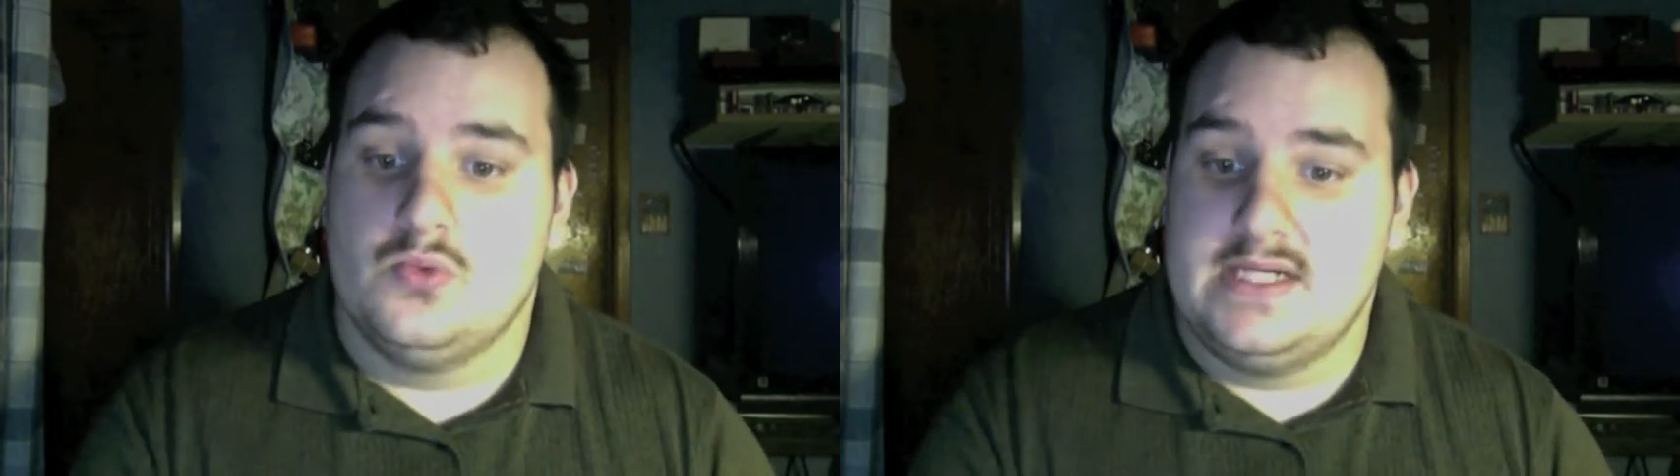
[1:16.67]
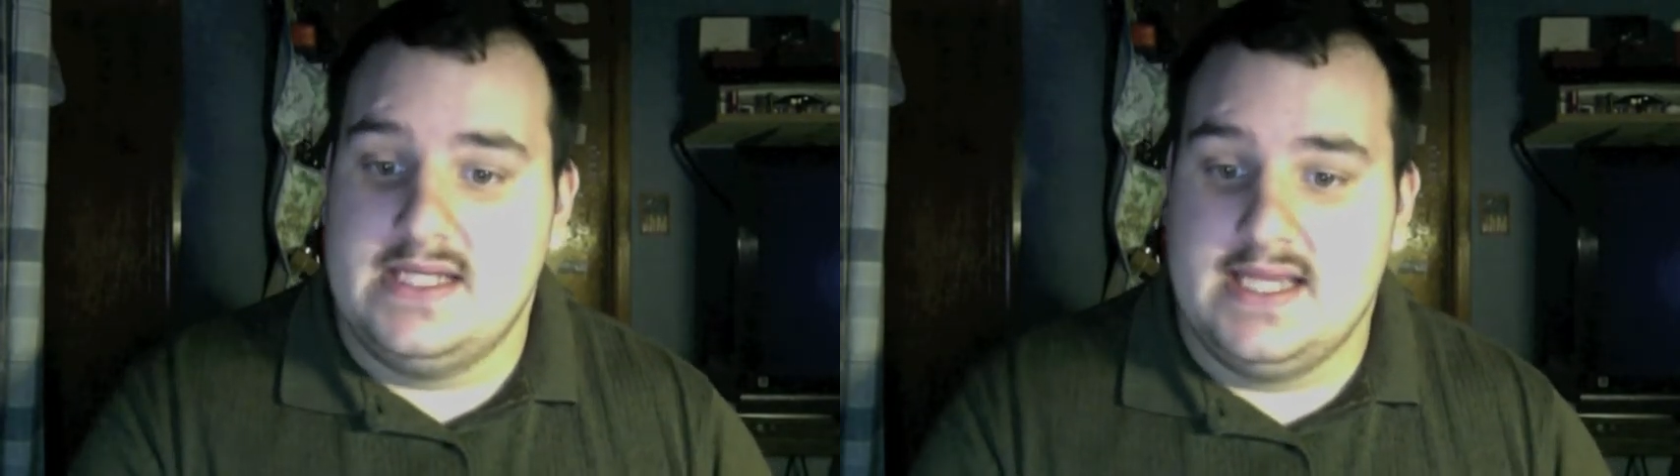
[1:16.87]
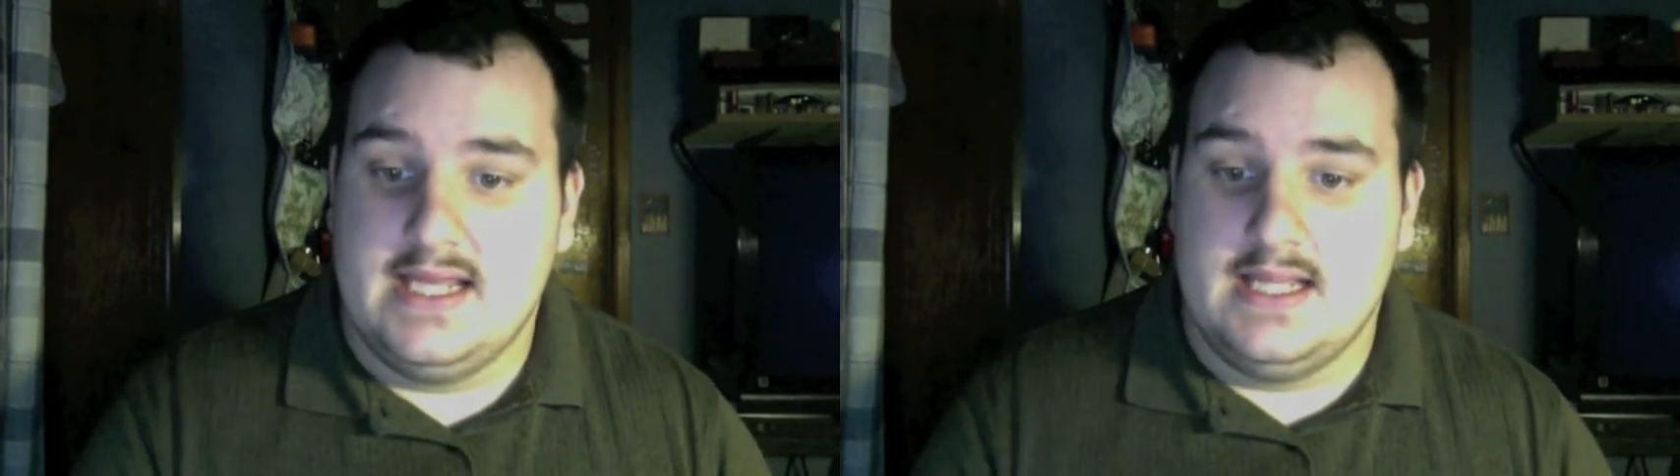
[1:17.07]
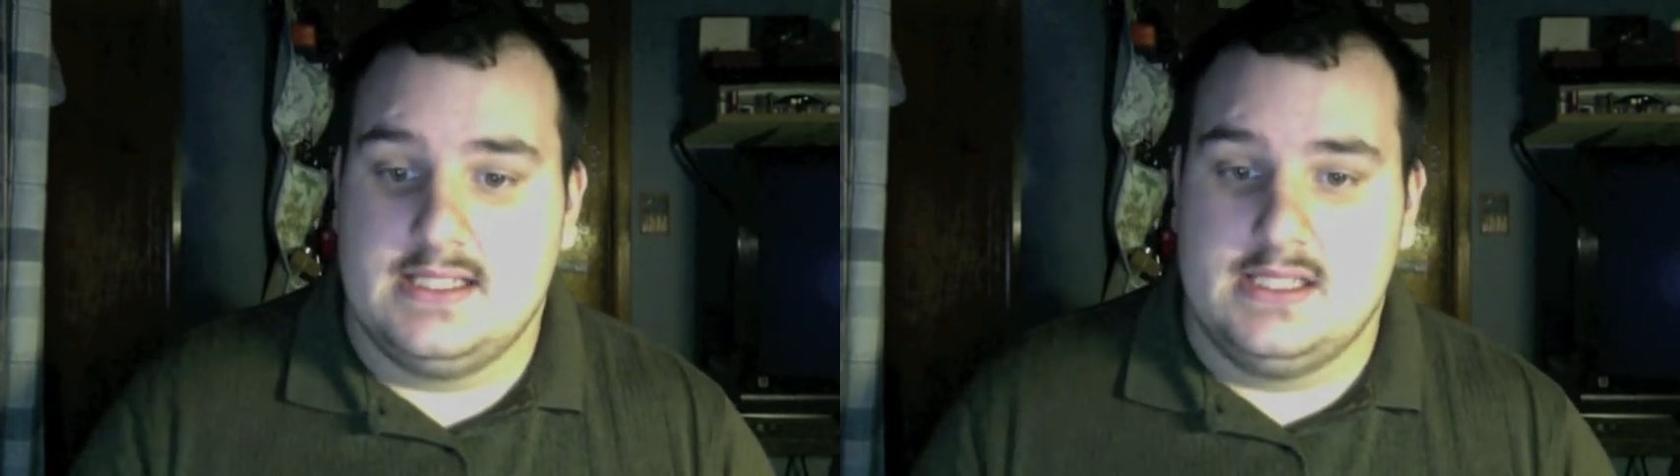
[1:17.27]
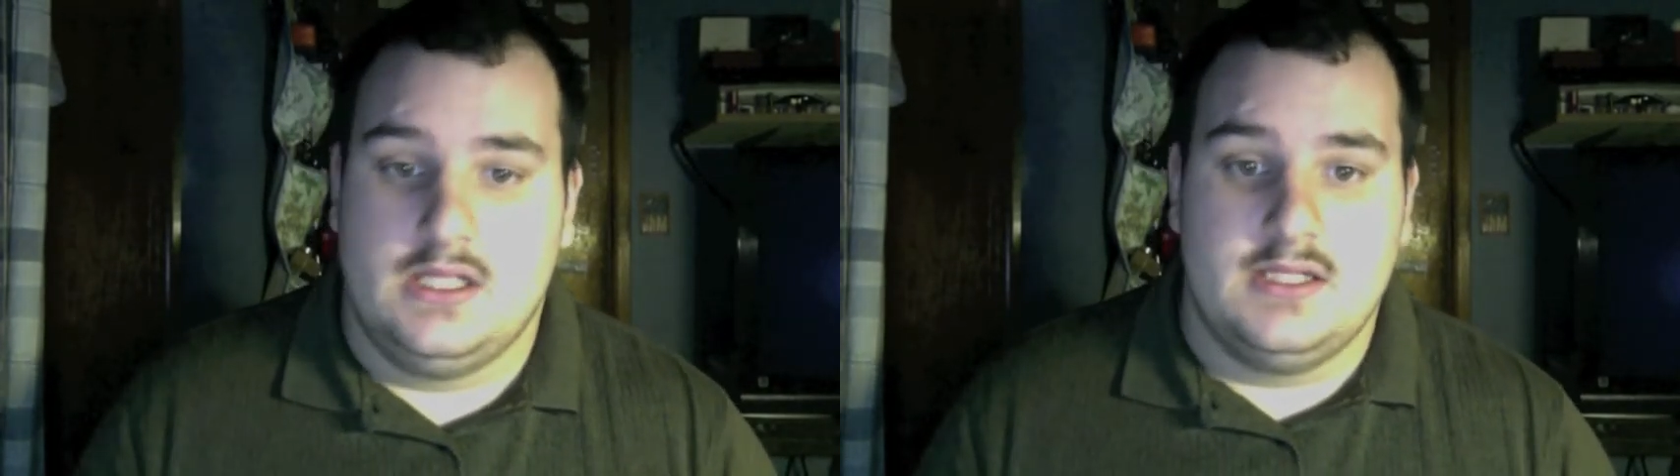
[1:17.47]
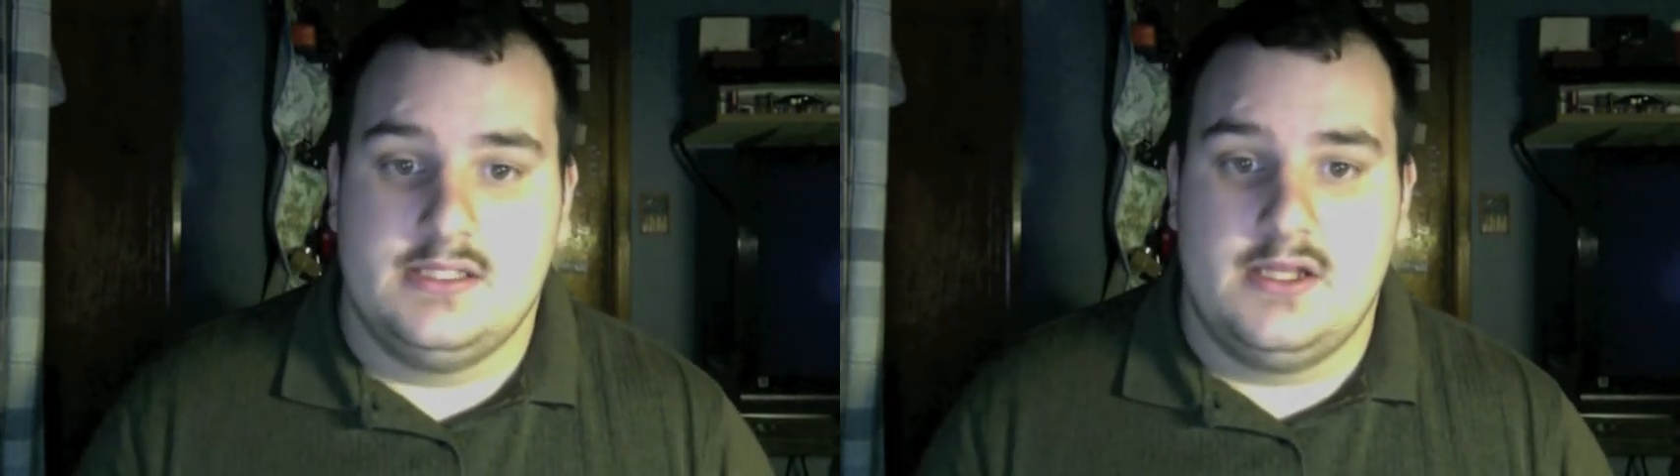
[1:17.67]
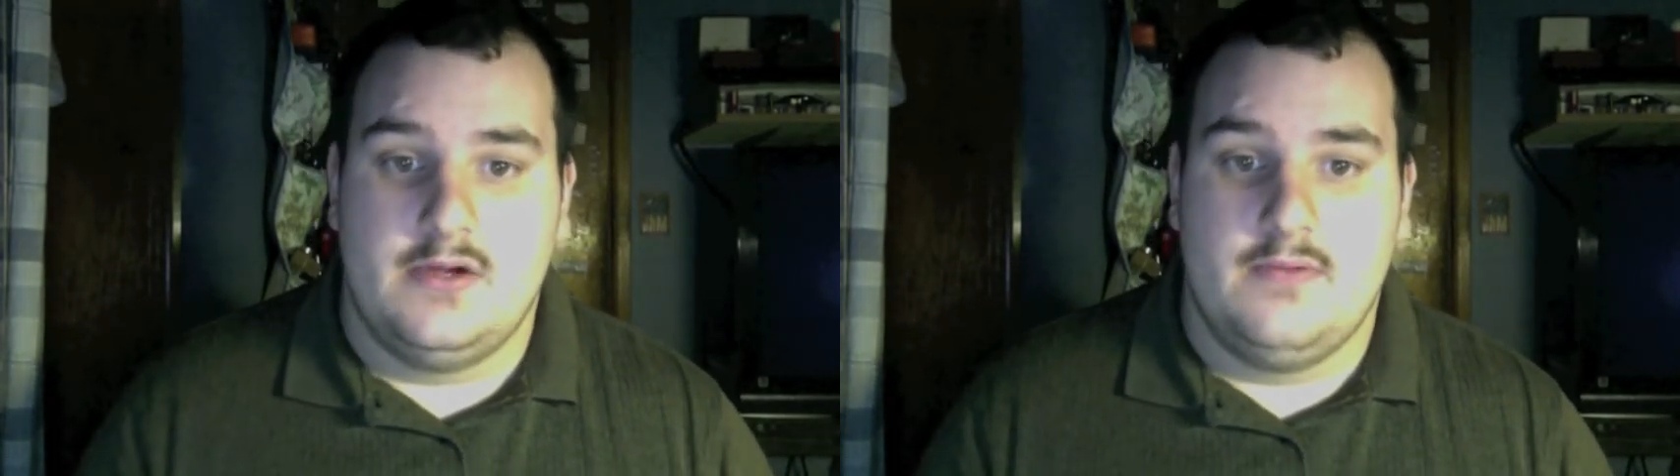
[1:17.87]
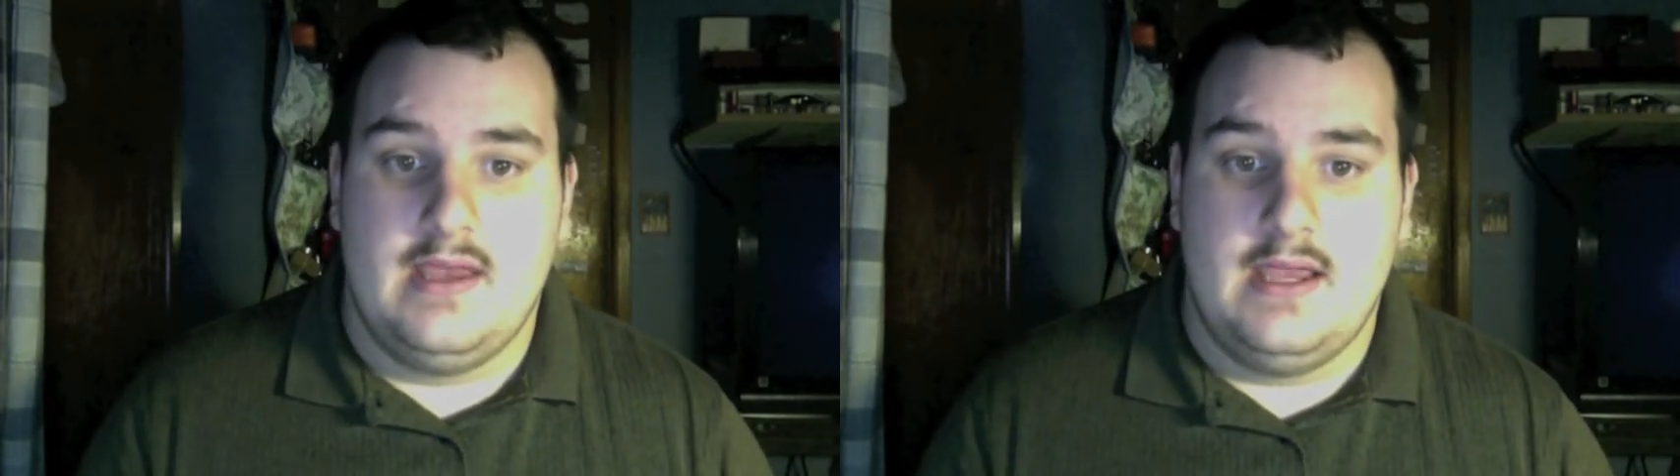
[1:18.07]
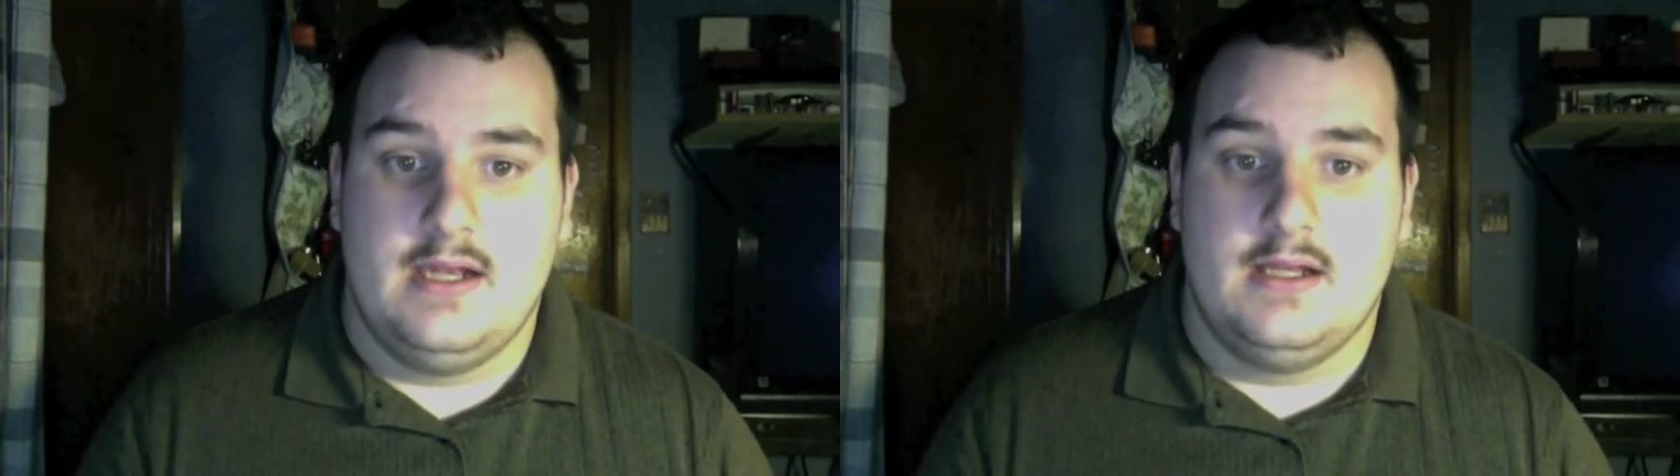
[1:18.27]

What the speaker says: ridiculous laws that are made,